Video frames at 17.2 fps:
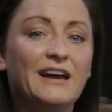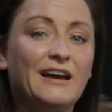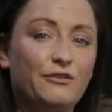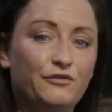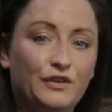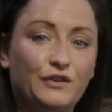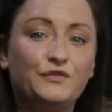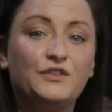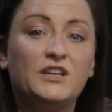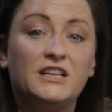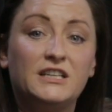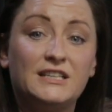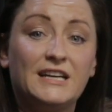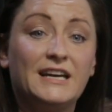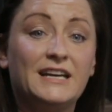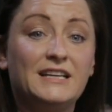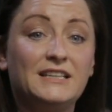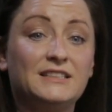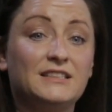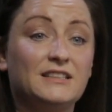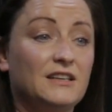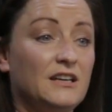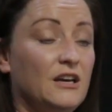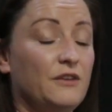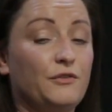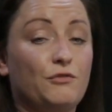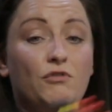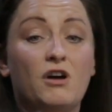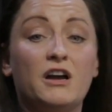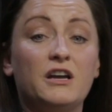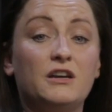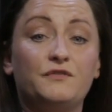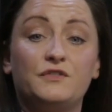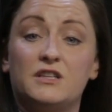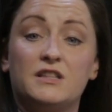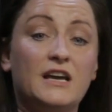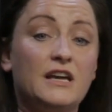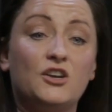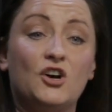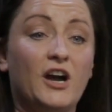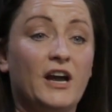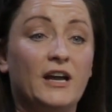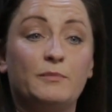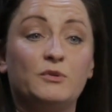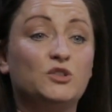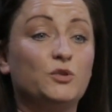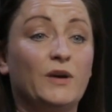and 15 days have arrived and they're not able